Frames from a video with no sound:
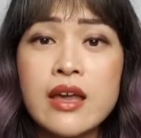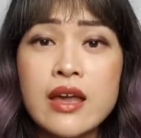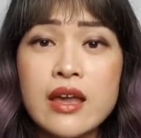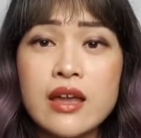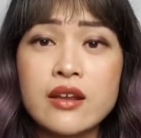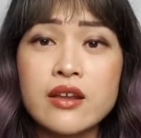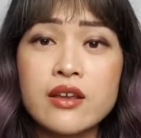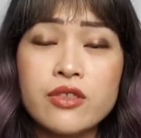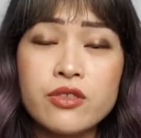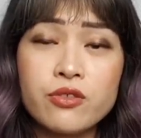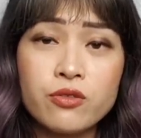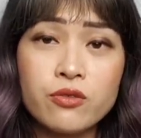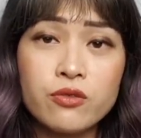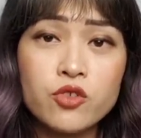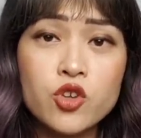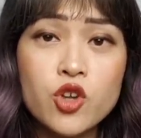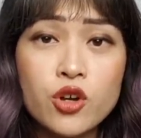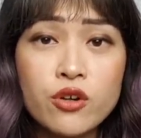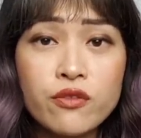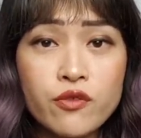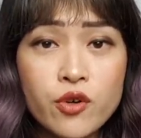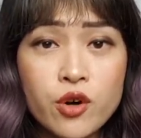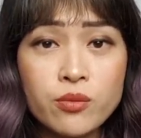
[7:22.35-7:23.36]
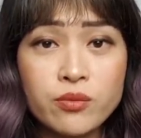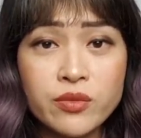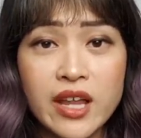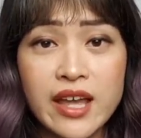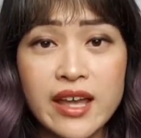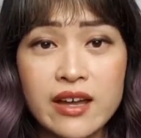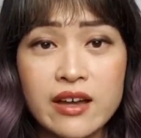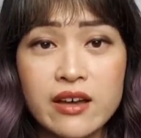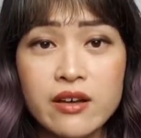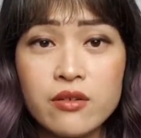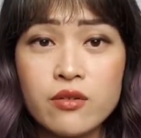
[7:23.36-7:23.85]
in a uniform
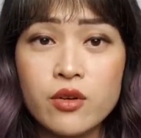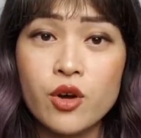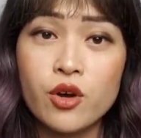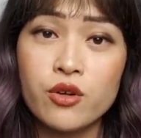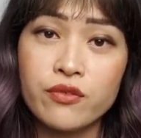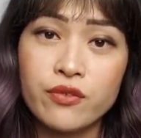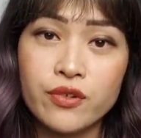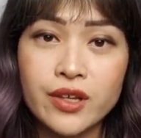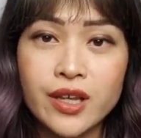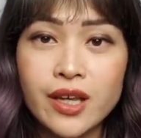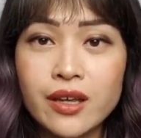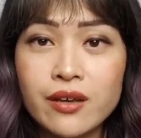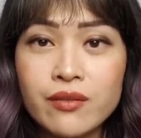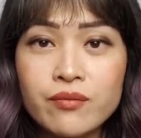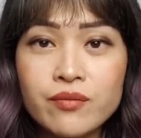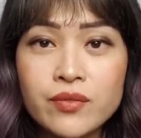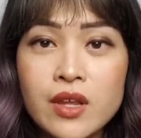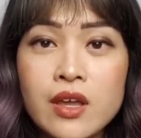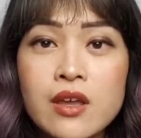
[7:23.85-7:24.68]
layer, hopefully,